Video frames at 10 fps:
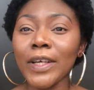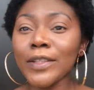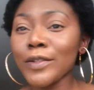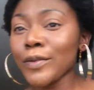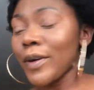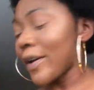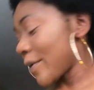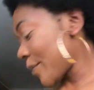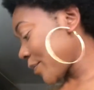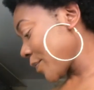that. So,
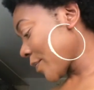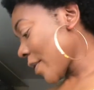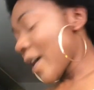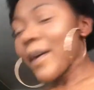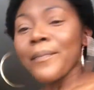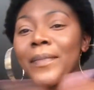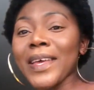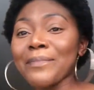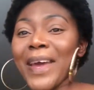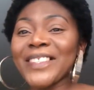
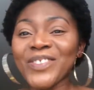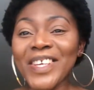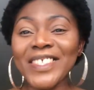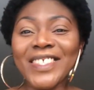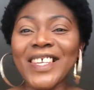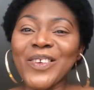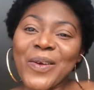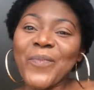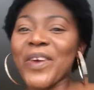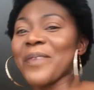my dress is
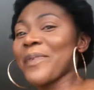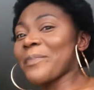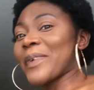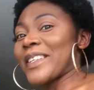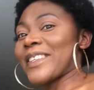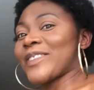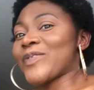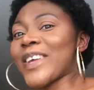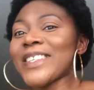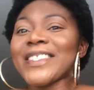yellow. I'm wearing my birthday
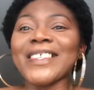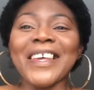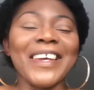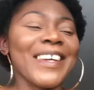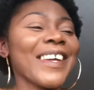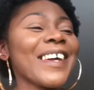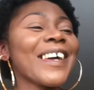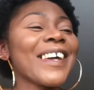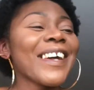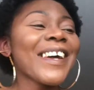dress.
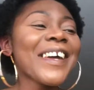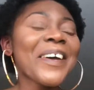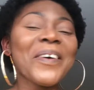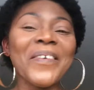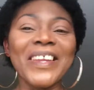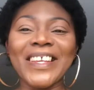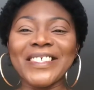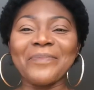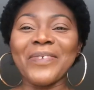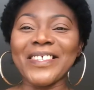When I
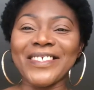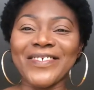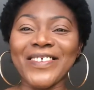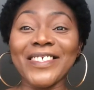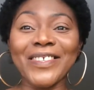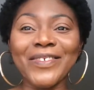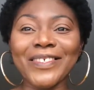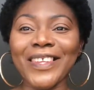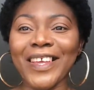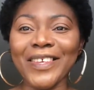say birthday dress, it
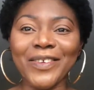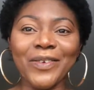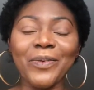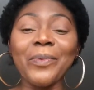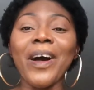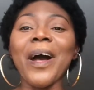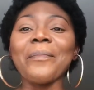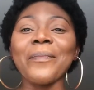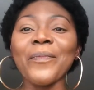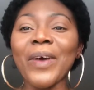looks like, you know, but
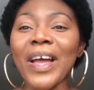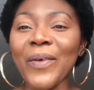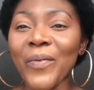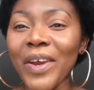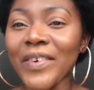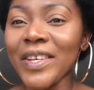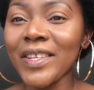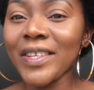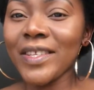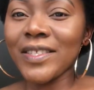I'm
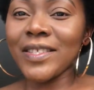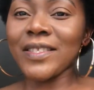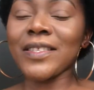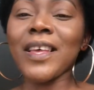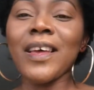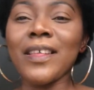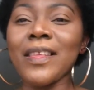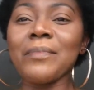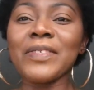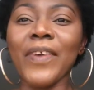wearing this. Is
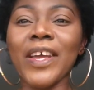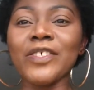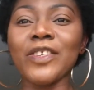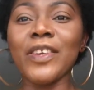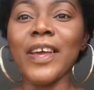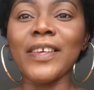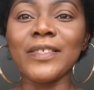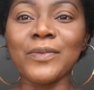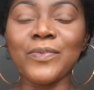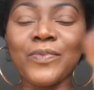let me see if I can show you guys